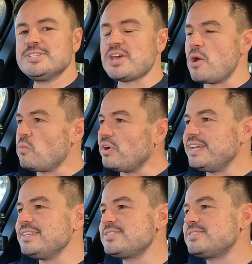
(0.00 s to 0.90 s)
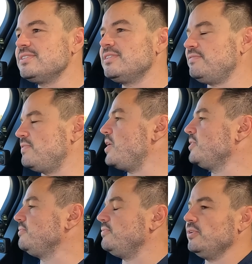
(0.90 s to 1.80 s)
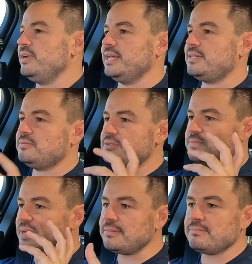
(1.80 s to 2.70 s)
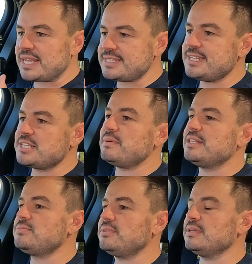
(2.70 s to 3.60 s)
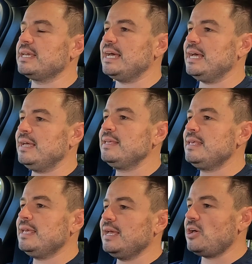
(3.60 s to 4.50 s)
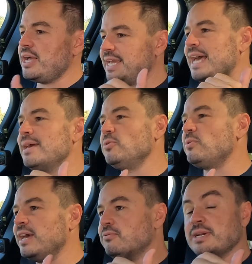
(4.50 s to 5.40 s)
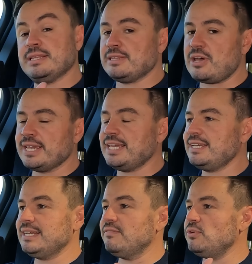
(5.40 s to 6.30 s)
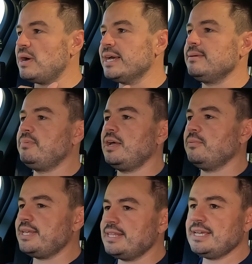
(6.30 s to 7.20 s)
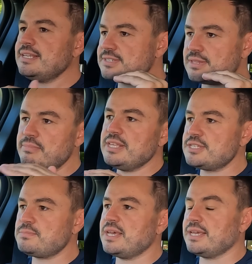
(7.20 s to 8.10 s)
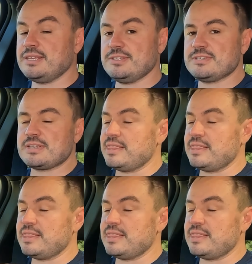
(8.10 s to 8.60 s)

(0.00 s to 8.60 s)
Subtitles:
So what is the final verdict? Spent about 6 months with the car. I came away really liking it. If you are going to buy one of these, the mid-spec is,